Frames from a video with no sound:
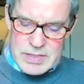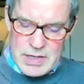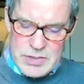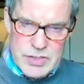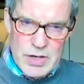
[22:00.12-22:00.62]

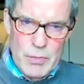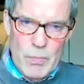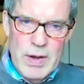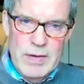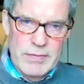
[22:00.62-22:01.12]
touched on
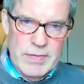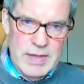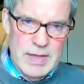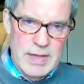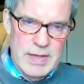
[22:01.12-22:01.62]
one of
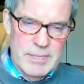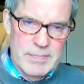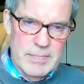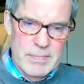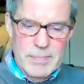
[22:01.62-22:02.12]
the
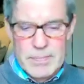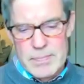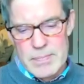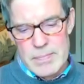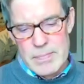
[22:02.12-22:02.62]

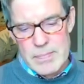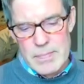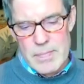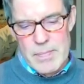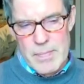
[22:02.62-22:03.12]

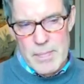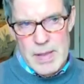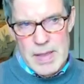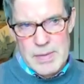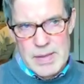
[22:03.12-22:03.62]

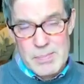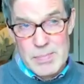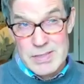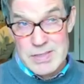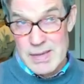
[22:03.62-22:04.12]
maybe
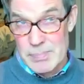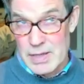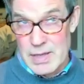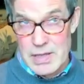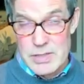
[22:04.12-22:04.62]

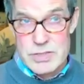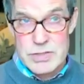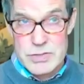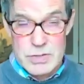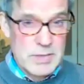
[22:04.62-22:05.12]

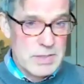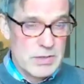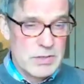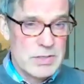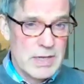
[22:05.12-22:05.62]
misapplications or
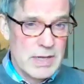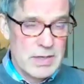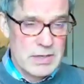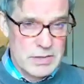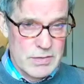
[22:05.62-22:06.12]

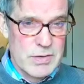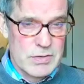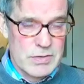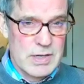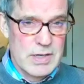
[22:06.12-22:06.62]
misunderstandings of
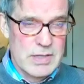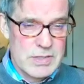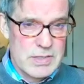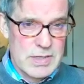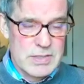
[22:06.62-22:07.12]

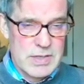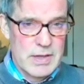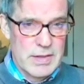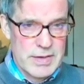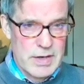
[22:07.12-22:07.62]
neuroscience in
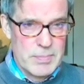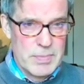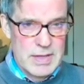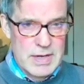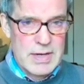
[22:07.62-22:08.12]
psychotherapy,
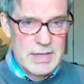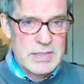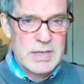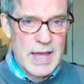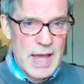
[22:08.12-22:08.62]
that it
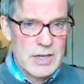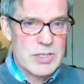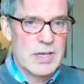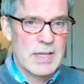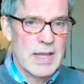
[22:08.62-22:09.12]
isn't
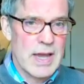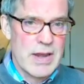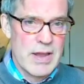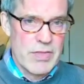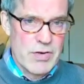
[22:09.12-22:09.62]
actually
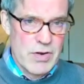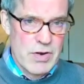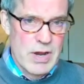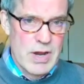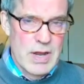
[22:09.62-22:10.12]

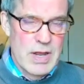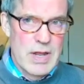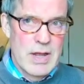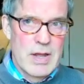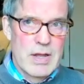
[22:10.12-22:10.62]
another
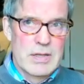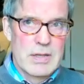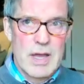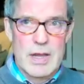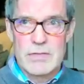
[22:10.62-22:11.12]

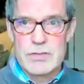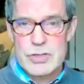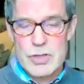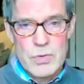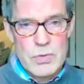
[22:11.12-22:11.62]
kind of
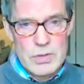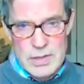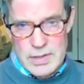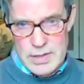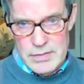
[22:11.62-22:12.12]

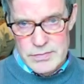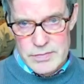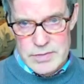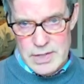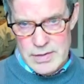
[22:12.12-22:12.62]
school of
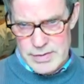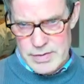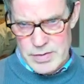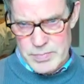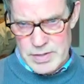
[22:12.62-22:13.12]

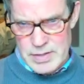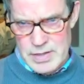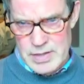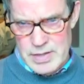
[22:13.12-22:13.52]
psychotherapy.